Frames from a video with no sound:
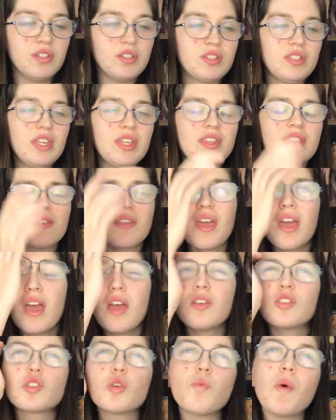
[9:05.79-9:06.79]
See,
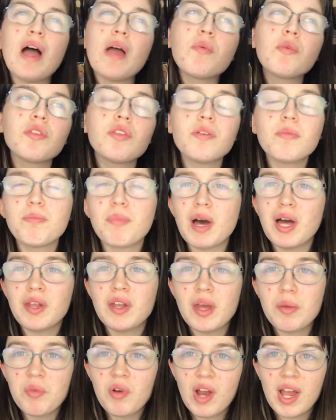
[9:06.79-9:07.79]
so why were the
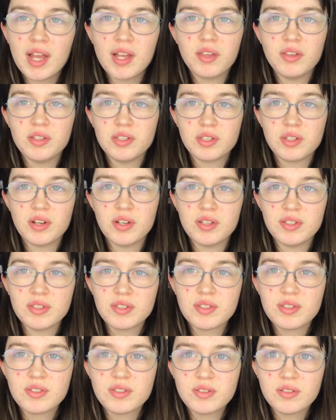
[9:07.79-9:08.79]
Bandai Miraculous
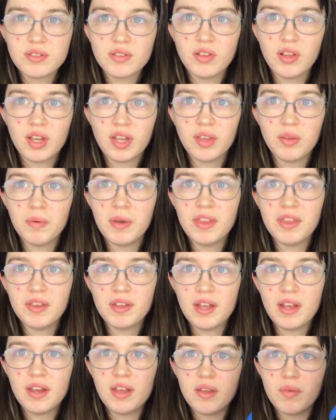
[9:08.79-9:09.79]
dolls looking the way that
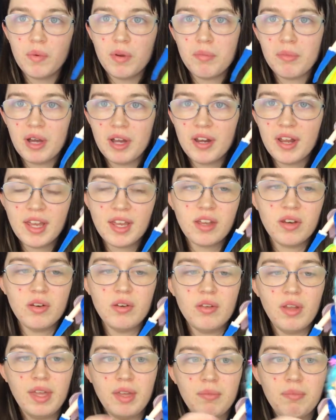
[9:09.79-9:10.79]
they did when Bandai can,
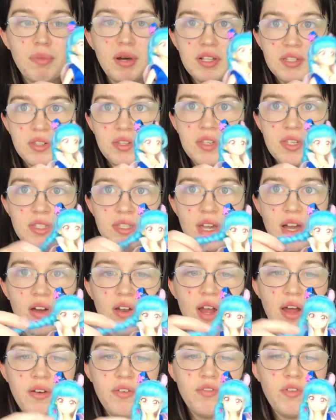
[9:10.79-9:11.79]
like, bust this out
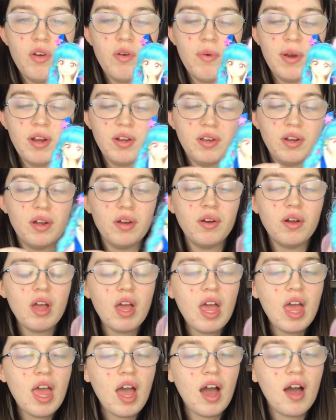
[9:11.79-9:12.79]
out of nowhere, you know?
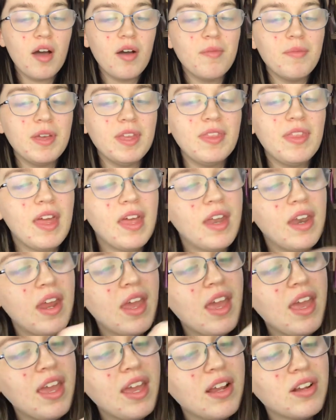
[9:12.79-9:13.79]
Um, and then
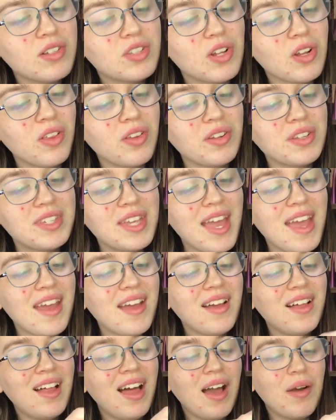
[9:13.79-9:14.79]
here's her little
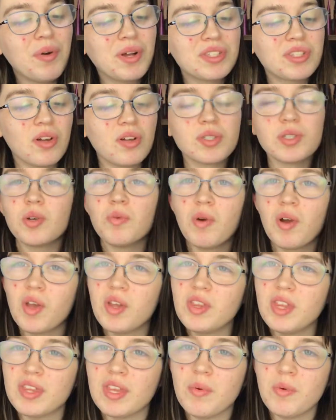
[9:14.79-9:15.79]
tail. I was also worried
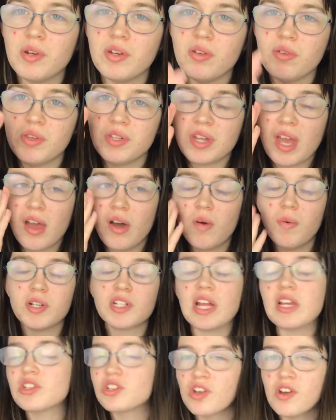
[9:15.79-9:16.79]
that they wouldn't do the tail, which
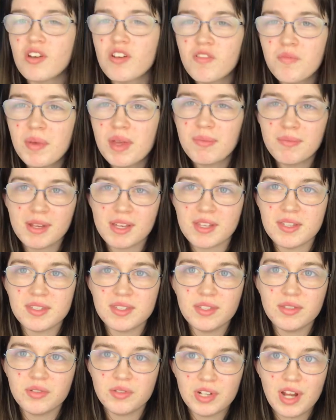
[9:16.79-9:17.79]
I shouldn't have been because
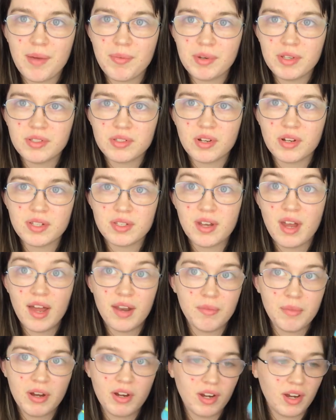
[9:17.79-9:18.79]
these are Japanese dolls, not
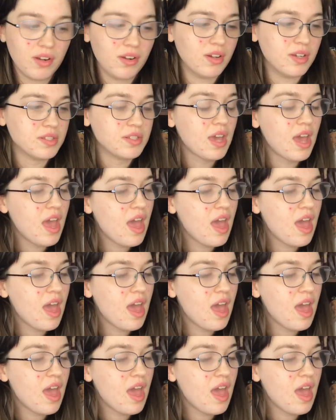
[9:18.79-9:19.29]
American dolls.